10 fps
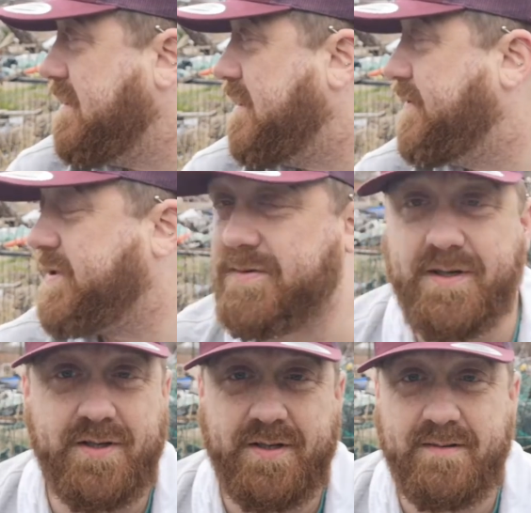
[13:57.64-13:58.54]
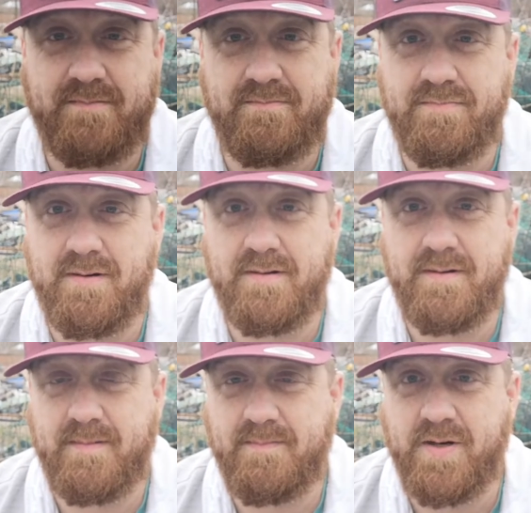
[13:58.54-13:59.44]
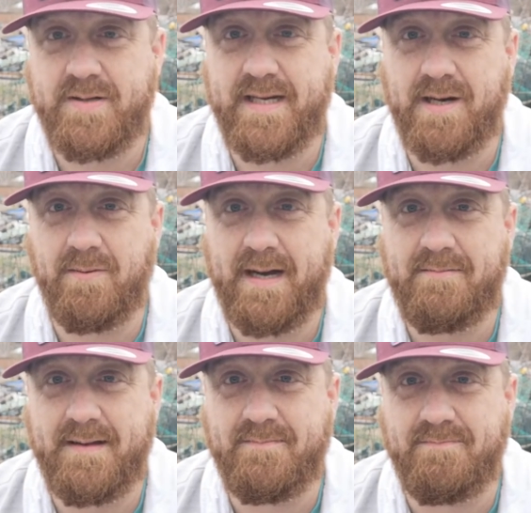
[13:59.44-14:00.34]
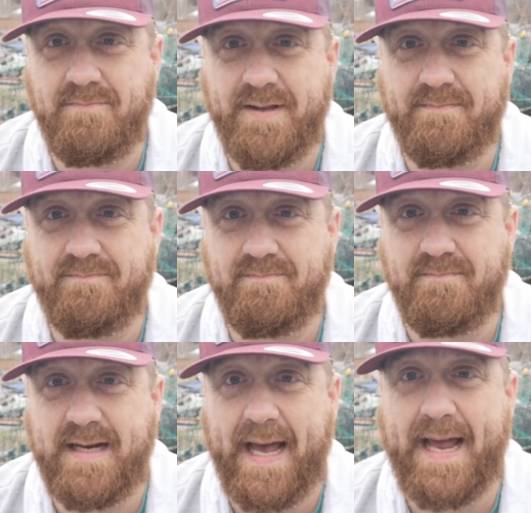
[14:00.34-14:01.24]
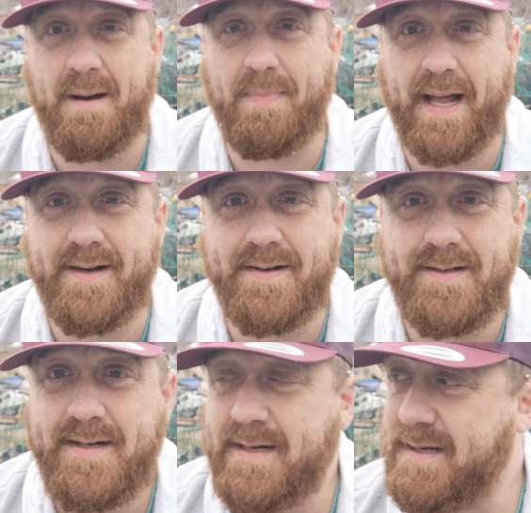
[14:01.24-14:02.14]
I'm sort of just cutting away with gay abandon.